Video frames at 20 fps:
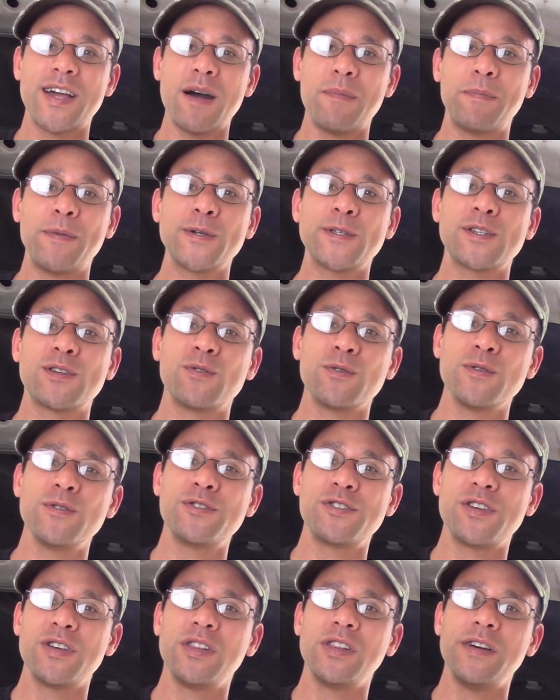Couple
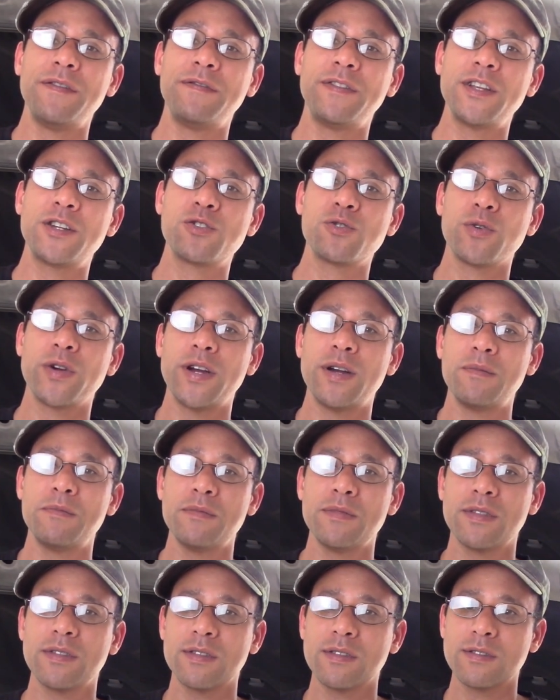screws, you lift the
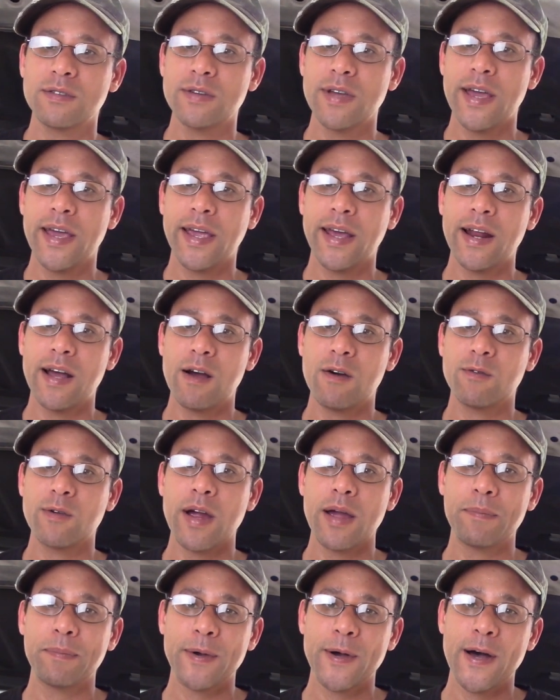trim hanging out
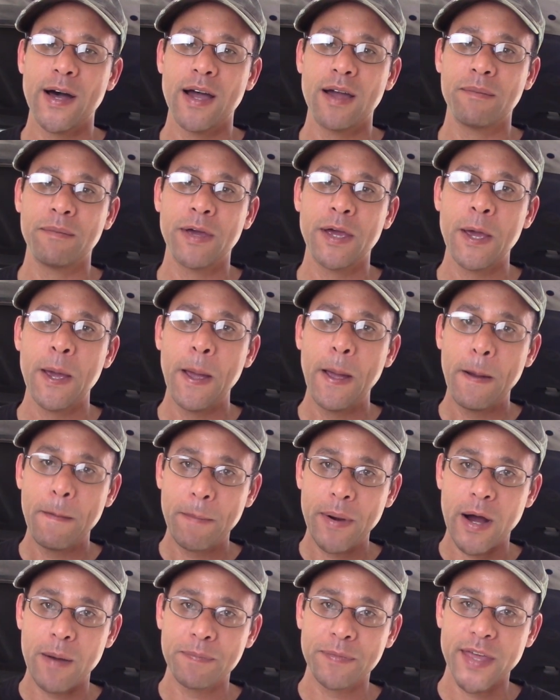right behind me,
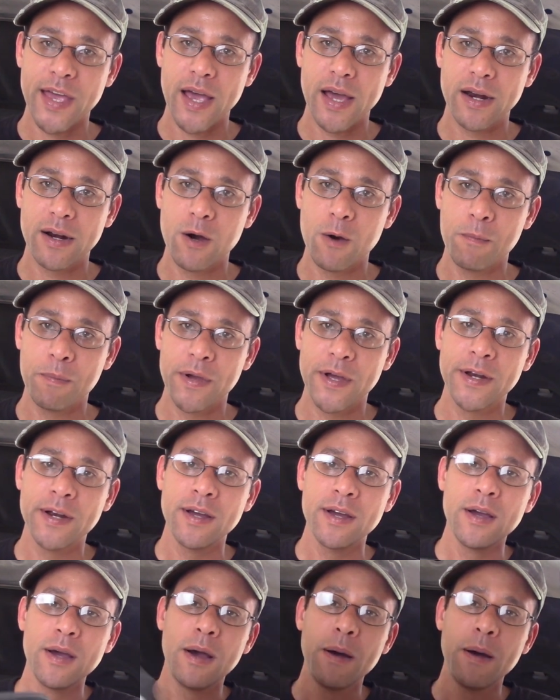pop that open,